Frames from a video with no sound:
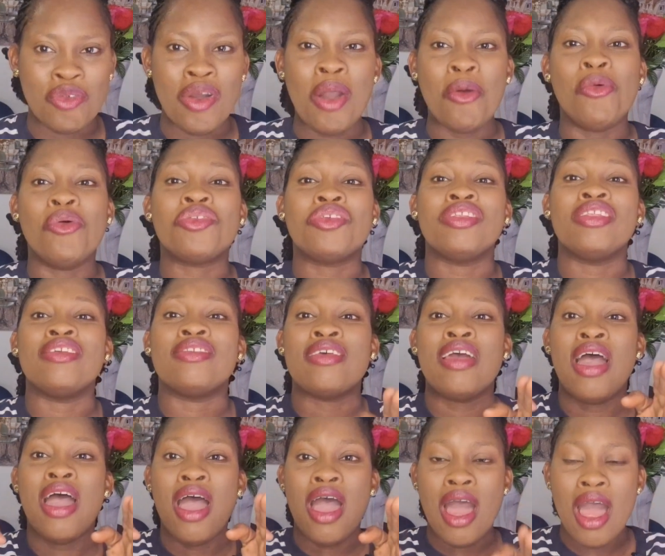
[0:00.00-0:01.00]
I was in his
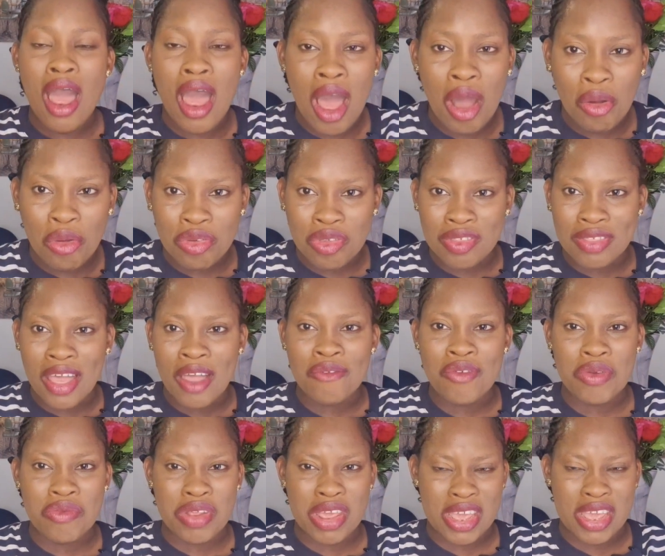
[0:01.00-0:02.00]
house
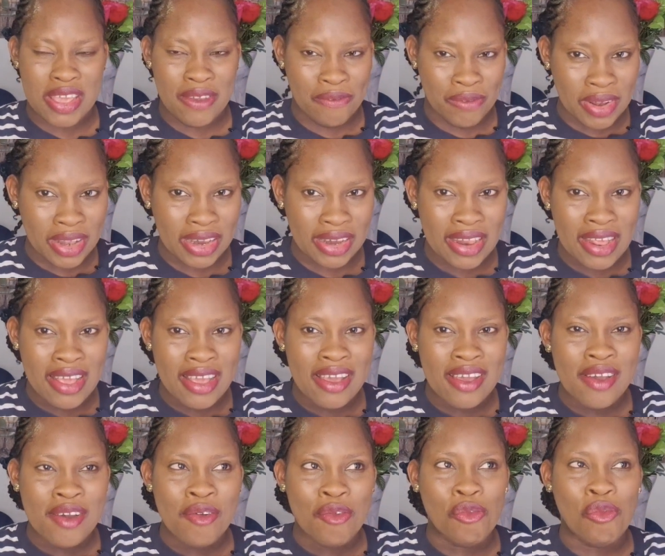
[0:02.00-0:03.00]
that very evening
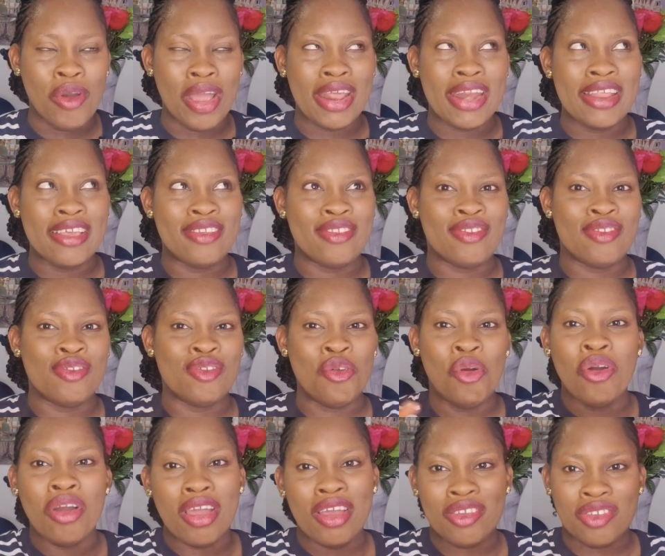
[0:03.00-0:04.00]
when his
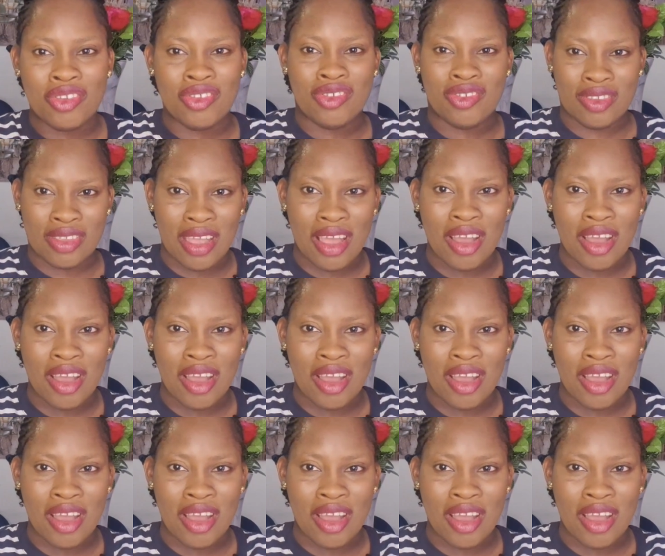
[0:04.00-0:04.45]
younger sister